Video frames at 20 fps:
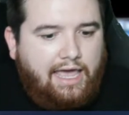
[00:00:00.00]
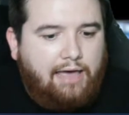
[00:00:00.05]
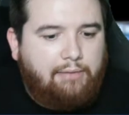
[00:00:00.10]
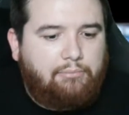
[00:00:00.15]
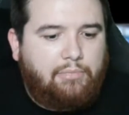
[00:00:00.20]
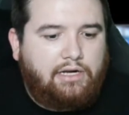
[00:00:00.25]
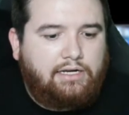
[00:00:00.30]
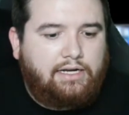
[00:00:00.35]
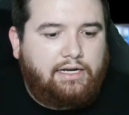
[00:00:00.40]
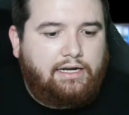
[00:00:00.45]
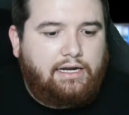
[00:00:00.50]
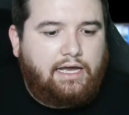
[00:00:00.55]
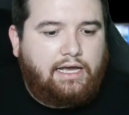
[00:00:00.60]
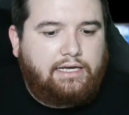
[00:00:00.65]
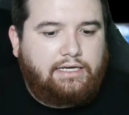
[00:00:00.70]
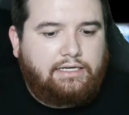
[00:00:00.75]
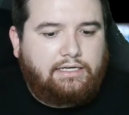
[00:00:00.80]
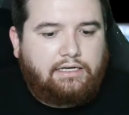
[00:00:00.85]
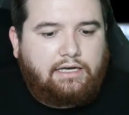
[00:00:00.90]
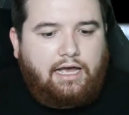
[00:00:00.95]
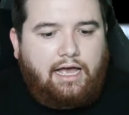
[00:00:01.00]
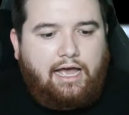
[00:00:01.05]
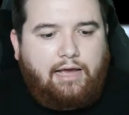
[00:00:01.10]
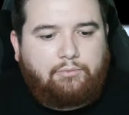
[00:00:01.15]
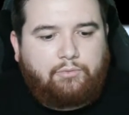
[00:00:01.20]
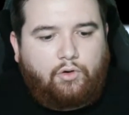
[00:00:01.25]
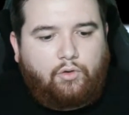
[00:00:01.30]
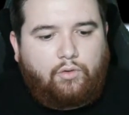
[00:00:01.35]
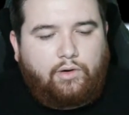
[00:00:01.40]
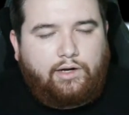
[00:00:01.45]
And Monday night,
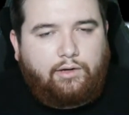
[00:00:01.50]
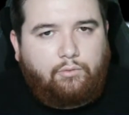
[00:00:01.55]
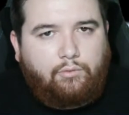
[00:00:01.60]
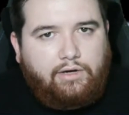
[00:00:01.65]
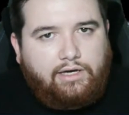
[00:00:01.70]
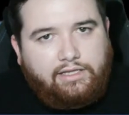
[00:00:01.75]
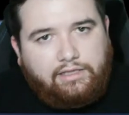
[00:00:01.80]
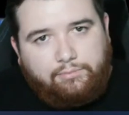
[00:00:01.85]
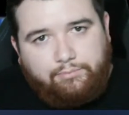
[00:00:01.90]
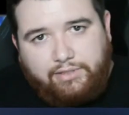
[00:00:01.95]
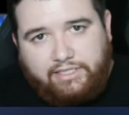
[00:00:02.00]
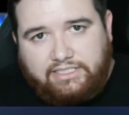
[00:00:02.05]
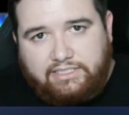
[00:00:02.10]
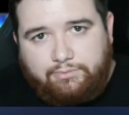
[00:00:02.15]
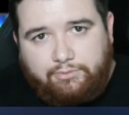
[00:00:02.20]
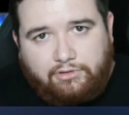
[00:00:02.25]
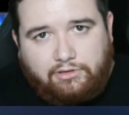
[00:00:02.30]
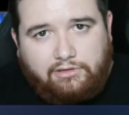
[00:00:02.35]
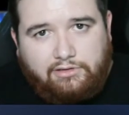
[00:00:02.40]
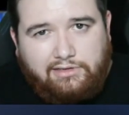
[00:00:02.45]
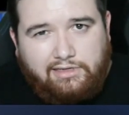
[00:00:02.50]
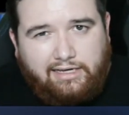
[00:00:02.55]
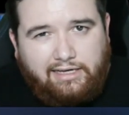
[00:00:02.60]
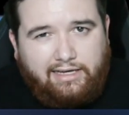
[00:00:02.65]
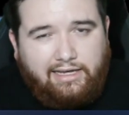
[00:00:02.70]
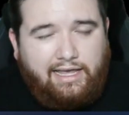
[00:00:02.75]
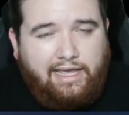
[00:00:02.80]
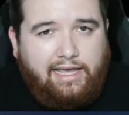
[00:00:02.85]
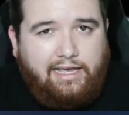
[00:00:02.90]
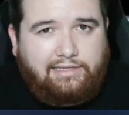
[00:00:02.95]
I'm going with Pittsburgh
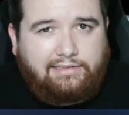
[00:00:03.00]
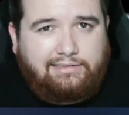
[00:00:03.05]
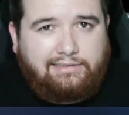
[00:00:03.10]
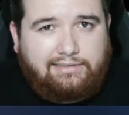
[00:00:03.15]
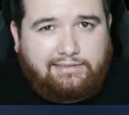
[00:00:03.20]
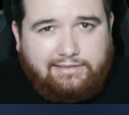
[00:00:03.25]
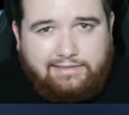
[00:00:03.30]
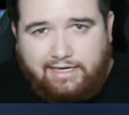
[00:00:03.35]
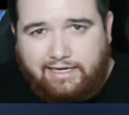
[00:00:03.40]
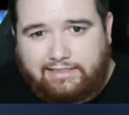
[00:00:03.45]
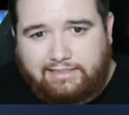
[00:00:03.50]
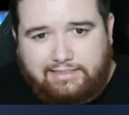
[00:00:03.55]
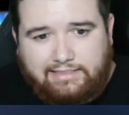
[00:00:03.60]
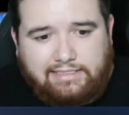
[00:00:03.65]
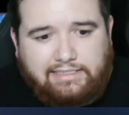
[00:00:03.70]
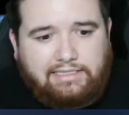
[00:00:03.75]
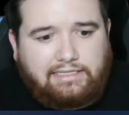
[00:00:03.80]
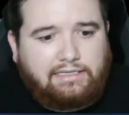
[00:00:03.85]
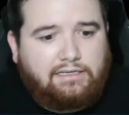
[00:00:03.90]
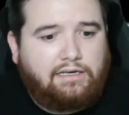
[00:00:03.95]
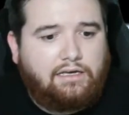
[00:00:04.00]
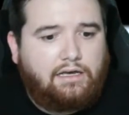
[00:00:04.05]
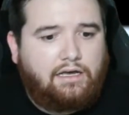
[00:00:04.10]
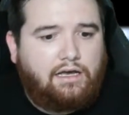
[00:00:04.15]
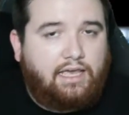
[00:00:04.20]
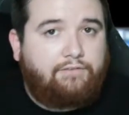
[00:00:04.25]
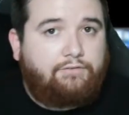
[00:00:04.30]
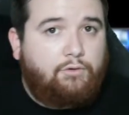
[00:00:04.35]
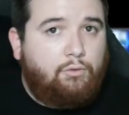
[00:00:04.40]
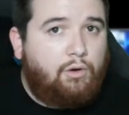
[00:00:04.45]
and Tennessee.
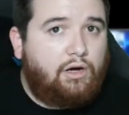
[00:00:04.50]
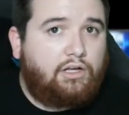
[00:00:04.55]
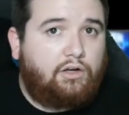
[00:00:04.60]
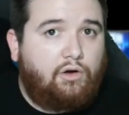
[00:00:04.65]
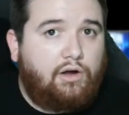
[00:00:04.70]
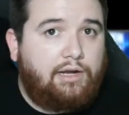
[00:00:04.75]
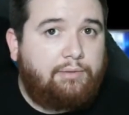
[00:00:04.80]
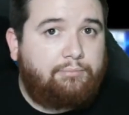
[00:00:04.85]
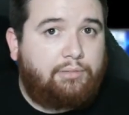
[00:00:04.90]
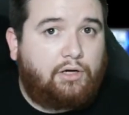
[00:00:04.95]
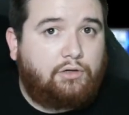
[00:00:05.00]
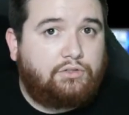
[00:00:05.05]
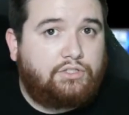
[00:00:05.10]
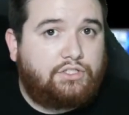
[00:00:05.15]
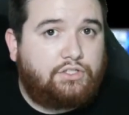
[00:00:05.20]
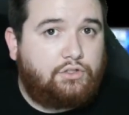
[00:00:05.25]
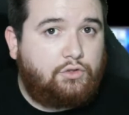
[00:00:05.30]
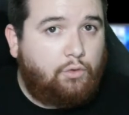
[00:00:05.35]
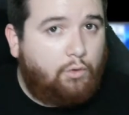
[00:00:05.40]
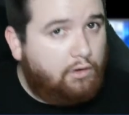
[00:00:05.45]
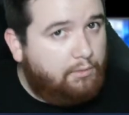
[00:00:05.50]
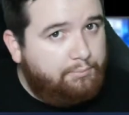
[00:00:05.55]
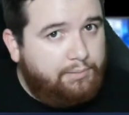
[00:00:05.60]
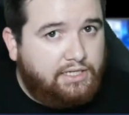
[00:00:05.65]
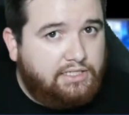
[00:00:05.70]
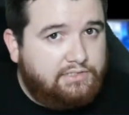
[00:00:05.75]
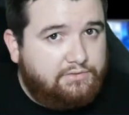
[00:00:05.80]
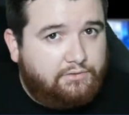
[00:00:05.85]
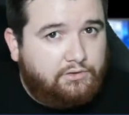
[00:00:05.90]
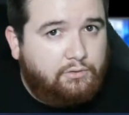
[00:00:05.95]
If you want to go ahead and post your
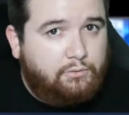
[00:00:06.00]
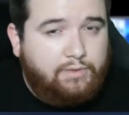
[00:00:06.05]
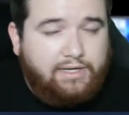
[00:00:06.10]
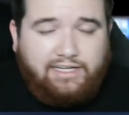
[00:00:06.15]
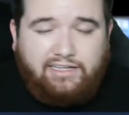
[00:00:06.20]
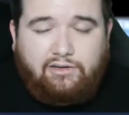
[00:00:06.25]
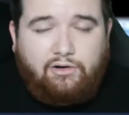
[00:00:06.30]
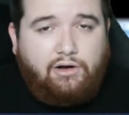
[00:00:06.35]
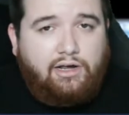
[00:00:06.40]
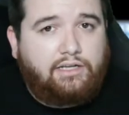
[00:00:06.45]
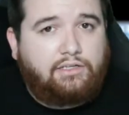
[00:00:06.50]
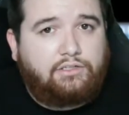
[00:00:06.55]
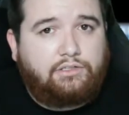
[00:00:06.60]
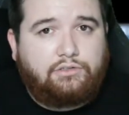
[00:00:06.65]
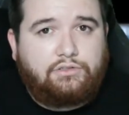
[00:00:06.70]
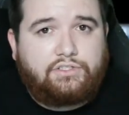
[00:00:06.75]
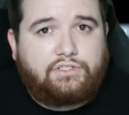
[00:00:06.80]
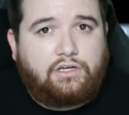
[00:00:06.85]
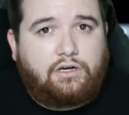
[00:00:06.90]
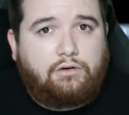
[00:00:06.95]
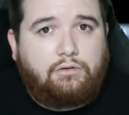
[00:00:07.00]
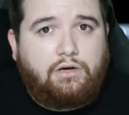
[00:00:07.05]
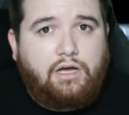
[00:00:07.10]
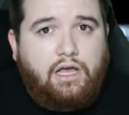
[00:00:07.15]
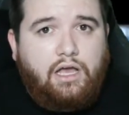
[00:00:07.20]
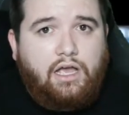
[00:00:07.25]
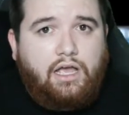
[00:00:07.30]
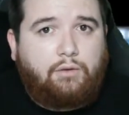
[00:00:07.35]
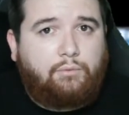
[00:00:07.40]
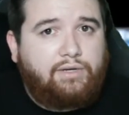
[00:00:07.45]
picks for the week, go ahead and do so.
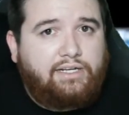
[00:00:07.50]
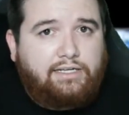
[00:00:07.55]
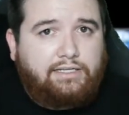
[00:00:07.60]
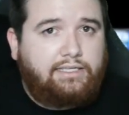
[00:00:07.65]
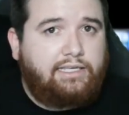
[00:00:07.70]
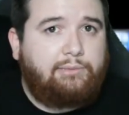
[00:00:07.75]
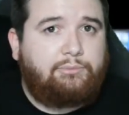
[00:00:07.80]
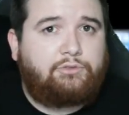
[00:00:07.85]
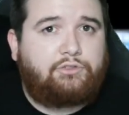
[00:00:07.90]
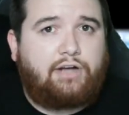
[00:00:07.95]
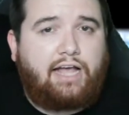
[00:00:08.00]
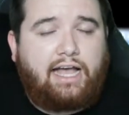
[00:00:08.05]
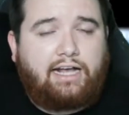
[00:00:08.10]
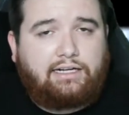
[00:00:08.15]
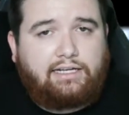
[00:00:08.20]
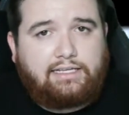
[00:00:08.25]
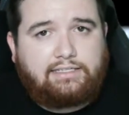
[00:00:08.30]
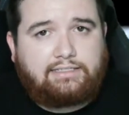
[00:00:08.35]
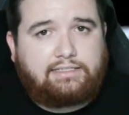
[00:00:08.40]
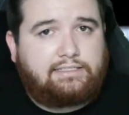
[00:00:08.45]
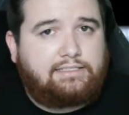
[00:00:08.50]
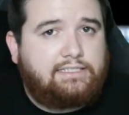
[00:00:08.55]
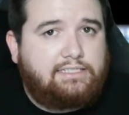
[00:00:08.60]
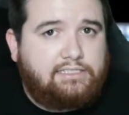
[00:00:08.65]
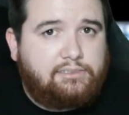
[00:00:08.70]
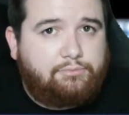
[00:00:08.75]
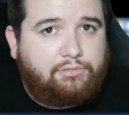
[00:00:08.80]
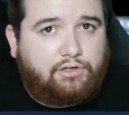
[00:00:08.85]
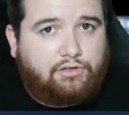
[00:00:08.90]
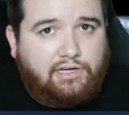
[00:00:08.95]
We can keep track as the
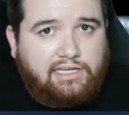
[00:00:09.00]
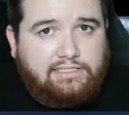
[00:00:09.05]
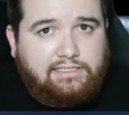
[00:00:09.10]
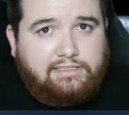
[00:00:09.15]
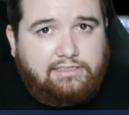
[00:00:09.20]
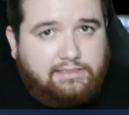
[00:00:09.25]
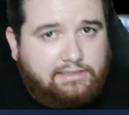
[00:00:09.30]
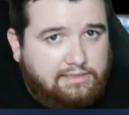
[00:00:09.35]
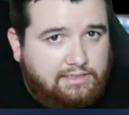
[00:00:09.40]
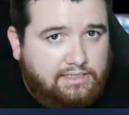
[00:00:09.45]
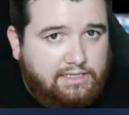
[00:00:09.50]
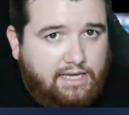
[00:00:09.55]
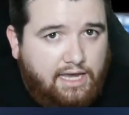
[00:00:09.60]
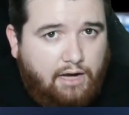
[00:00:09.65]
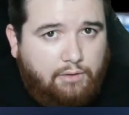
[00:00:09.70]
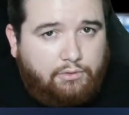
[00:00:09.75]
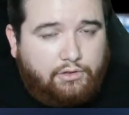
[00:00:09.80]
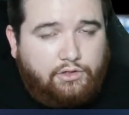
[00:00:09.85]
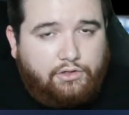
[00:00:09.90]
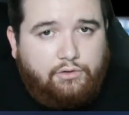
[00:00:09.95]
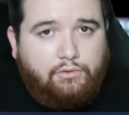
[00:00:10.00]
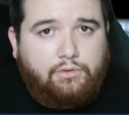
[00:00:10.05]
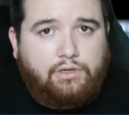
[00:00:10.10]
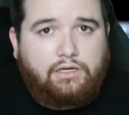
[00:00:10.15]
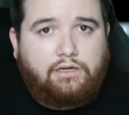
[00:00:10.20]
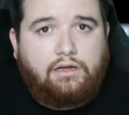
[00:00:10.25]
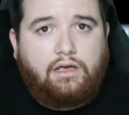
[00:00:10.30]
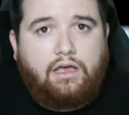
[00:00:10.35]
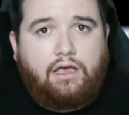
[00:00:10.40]
season progresses and see how we're doing.